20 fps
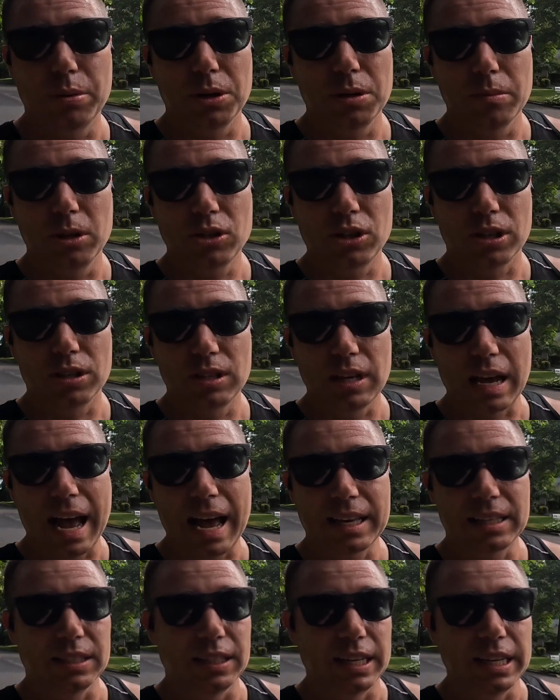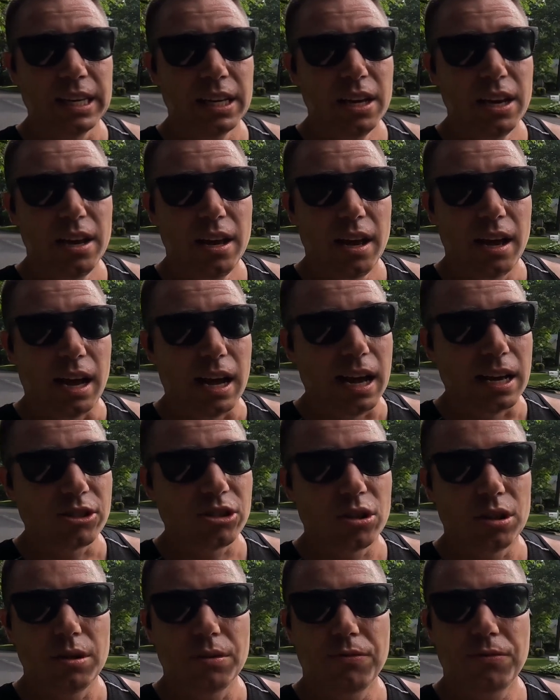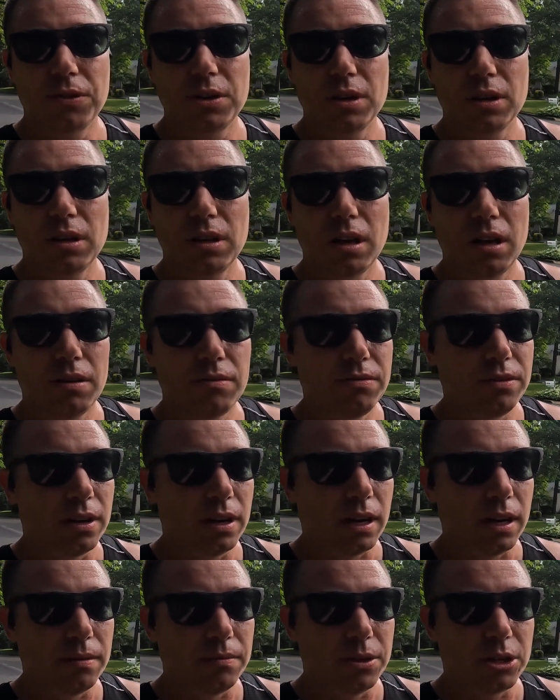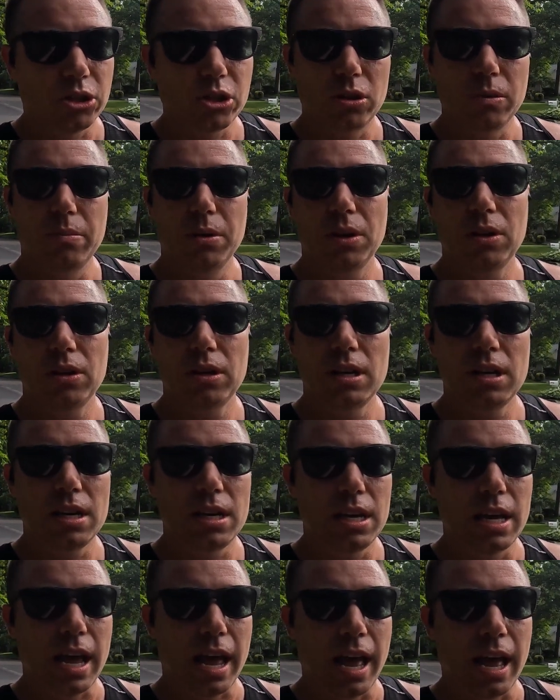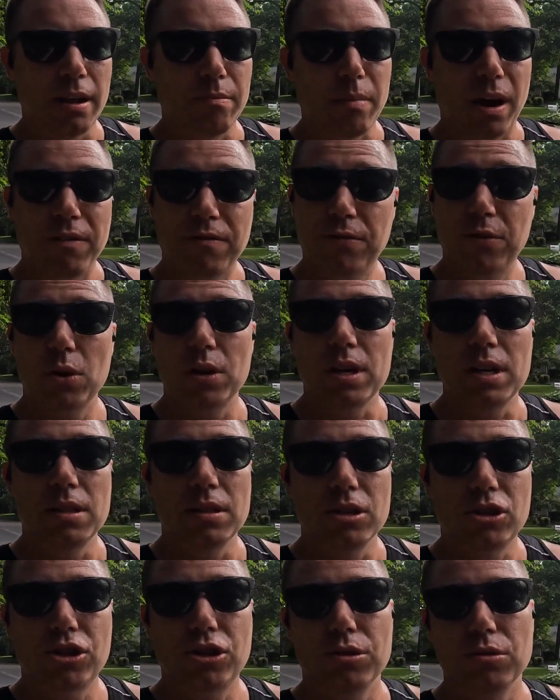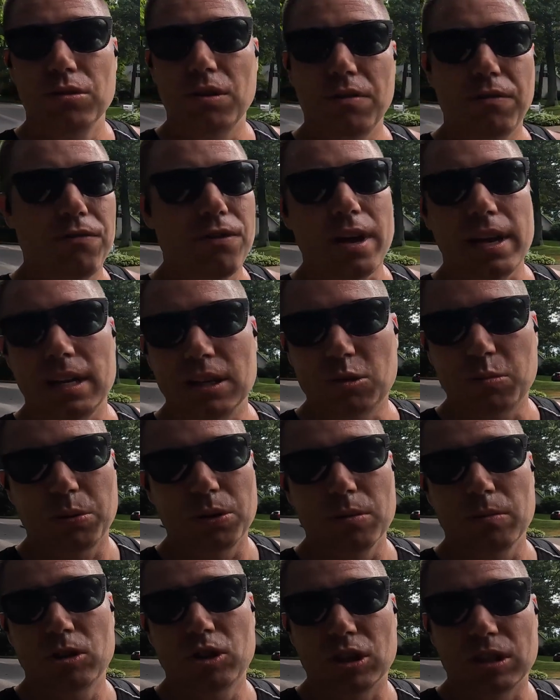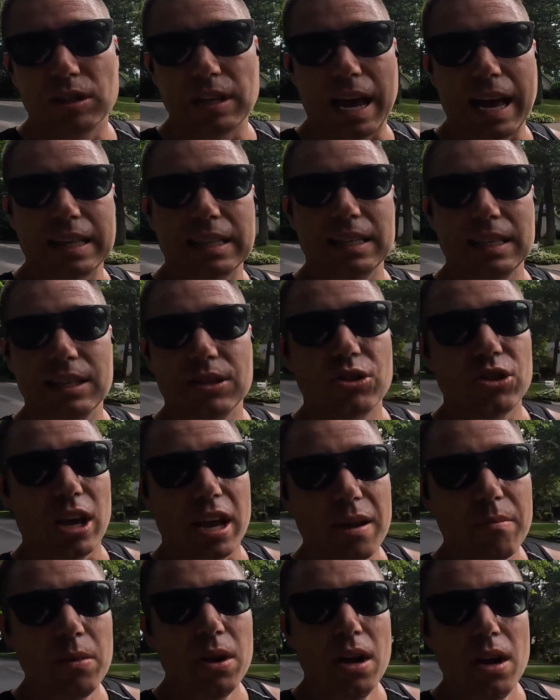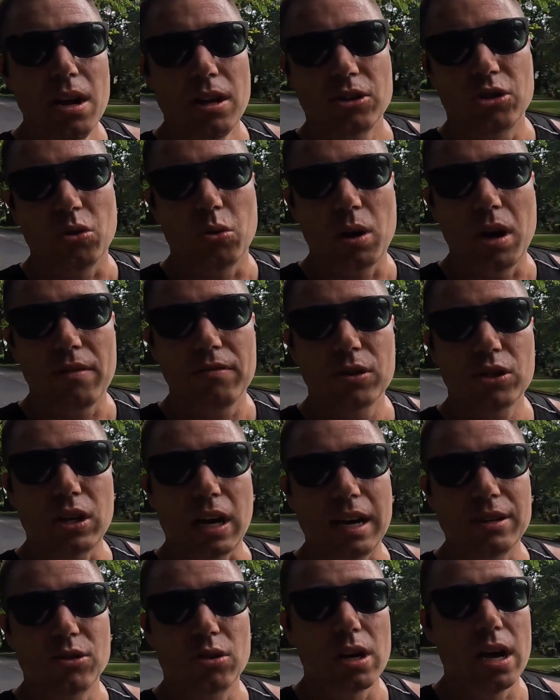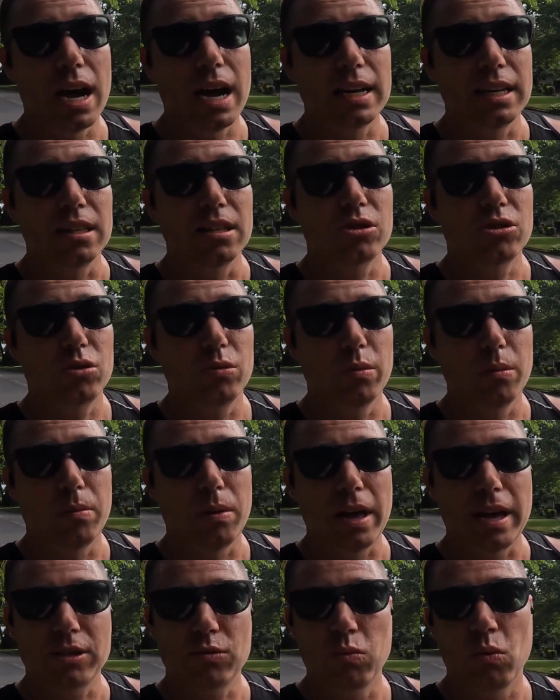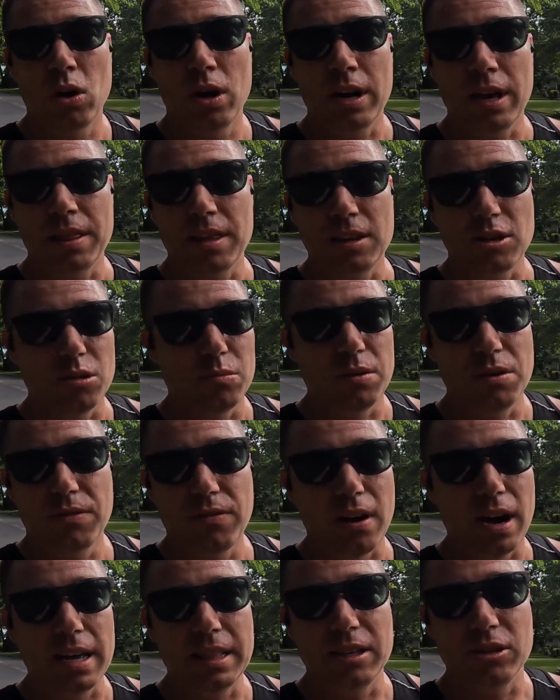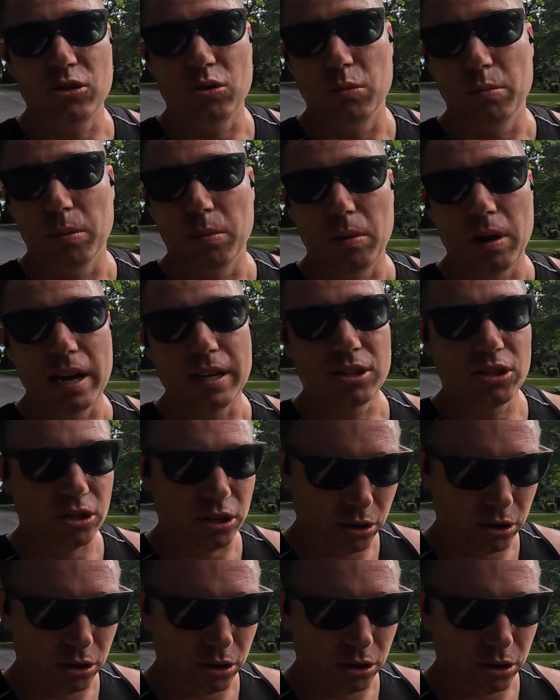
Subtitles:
pretty much exactly. So the feel of the stability and my foot in the shoe, the fit is pretty much exactly the same. So whatever size you got in the Superblast 1, I think you'd be fine in the Superblast